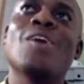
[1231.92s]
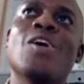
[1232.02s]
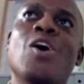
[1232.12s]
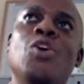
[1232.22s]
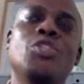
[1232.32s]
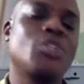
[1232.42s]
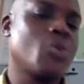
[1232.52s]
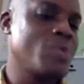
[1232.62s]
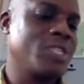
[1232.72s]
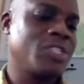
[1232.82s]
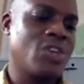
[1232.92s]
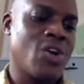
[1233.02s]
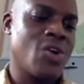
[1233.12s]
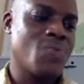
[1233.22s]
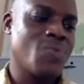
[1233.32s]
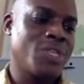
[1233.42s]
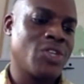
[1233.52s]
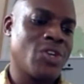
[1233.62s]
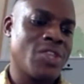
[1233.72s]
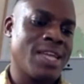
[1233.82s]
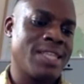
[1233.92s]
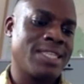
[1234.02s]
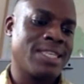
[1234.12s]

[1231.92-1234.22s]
Also, we saw that